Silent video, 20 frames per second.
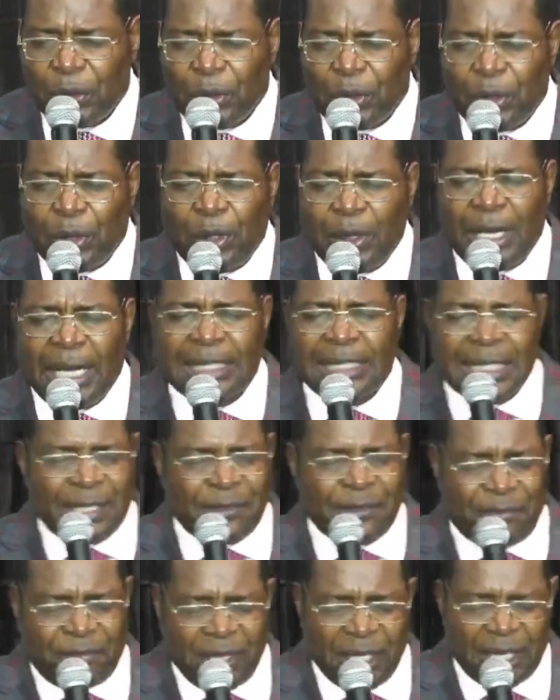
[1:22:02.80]
know, I
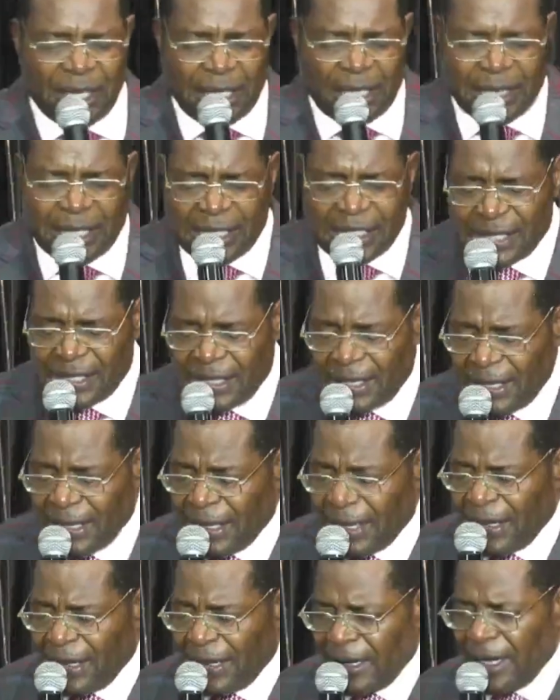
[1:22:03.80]
just feel that this uh,
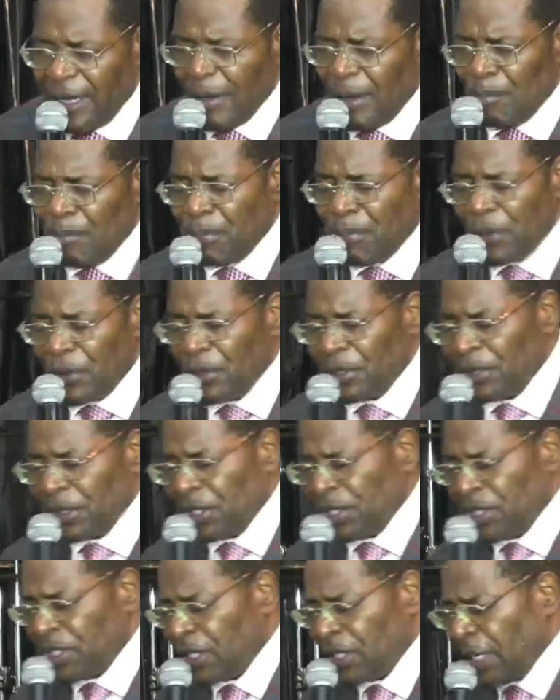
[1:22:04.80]
Hebron,
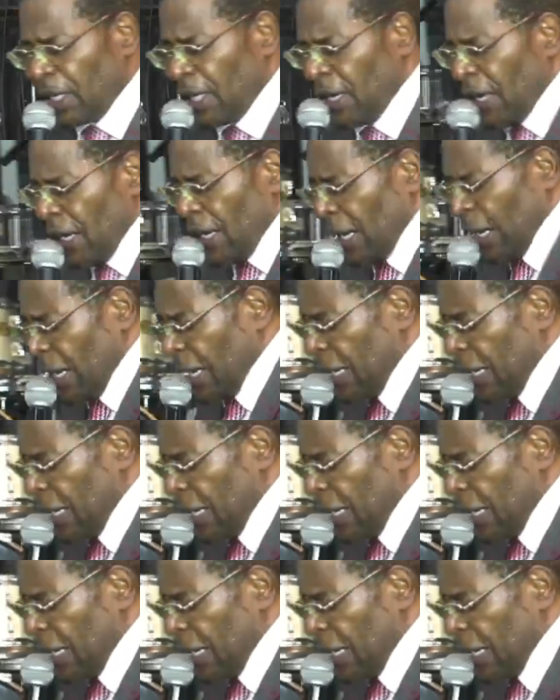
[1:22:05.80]
this uh, uh